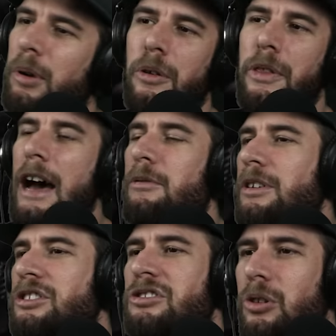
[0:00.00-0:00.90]
Bro, that
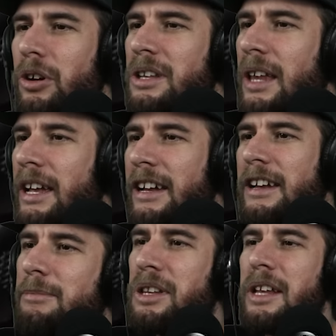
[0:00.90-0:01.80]
one just looks like
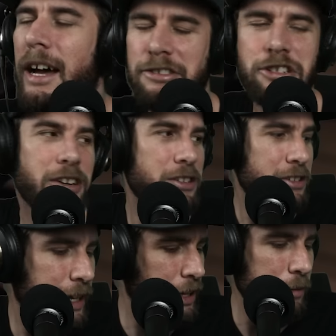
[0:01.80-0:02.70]
a massage gun.
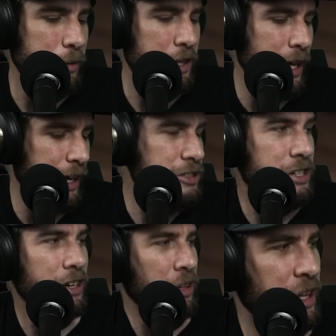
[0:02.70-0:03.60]
It is a massage
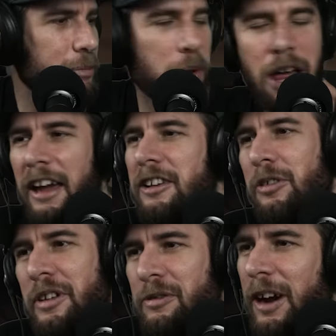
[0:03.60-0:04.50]
gun. Stop lying
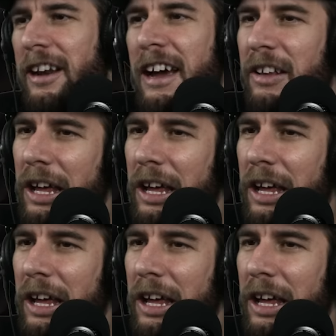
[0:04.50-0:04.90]
to us right now.